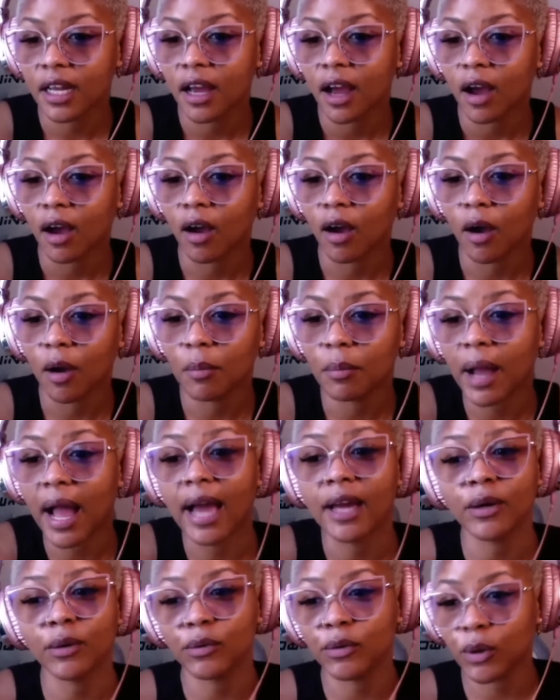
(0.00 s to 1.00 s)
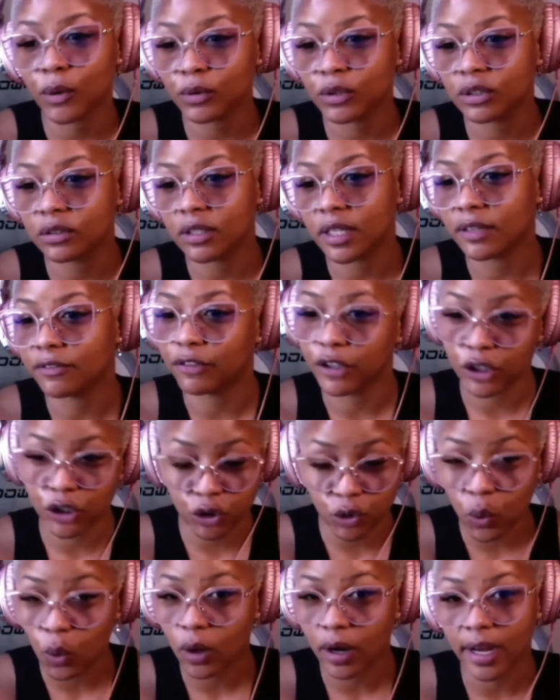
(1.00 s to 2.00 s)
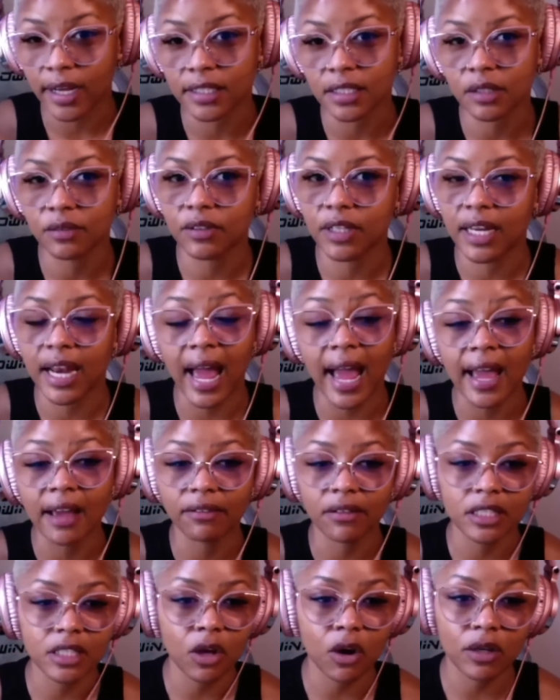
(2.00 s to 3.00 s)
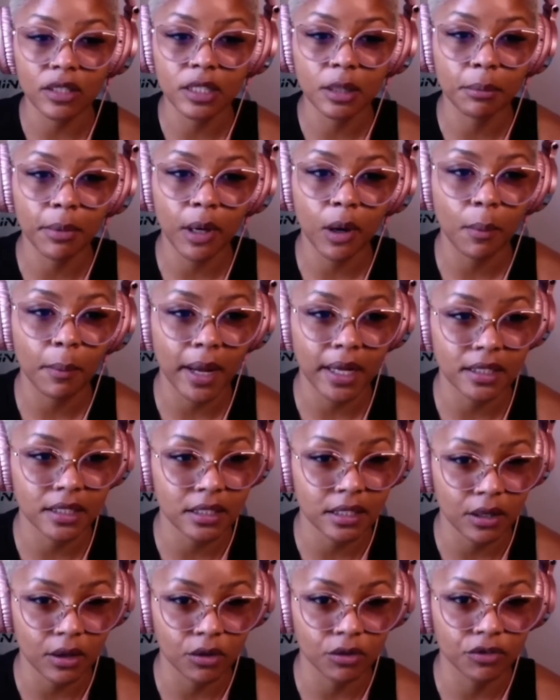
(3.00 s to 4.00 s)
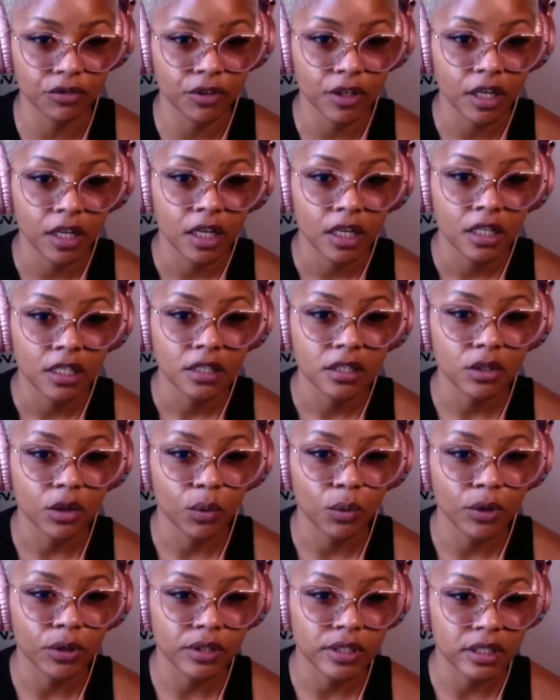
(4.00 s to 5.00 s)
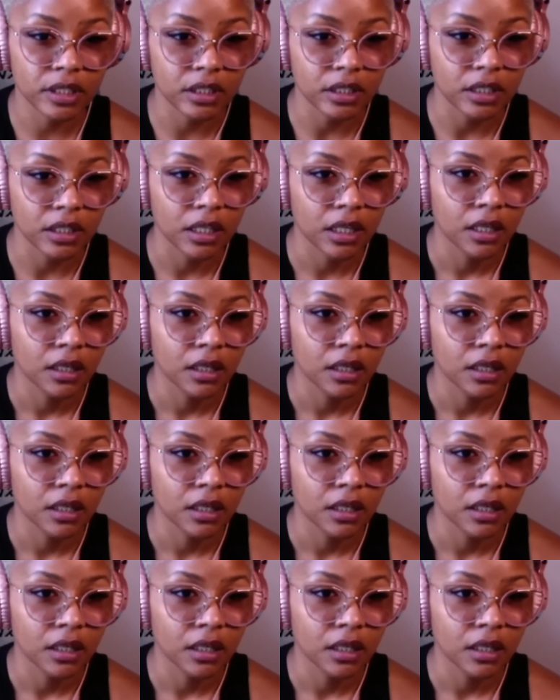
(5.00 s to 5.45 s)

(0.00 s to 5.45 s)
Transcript: But I don't know for sure as of yet. I haven't talked to Mel myself, so we'll see.